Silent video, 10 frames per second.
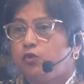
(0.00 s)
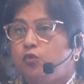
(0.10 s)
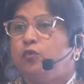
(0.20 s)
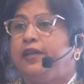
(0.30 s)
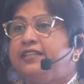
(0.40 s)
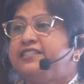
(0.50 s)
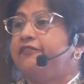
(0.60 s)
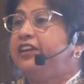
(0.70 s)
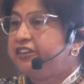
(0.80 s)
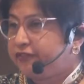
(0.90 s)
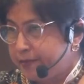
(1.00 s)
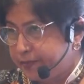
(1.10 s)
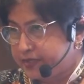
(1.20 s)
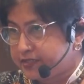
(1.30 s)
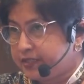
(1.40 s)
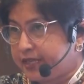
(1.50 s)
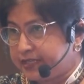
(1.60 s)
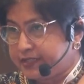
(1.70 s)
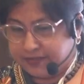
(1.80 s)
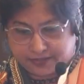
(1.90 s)
to in 75%
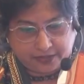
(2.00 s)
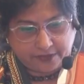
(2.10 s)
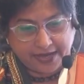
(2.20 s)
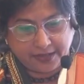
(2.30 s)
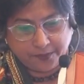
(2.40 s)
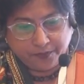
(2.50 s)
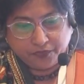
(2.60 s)
cases, right?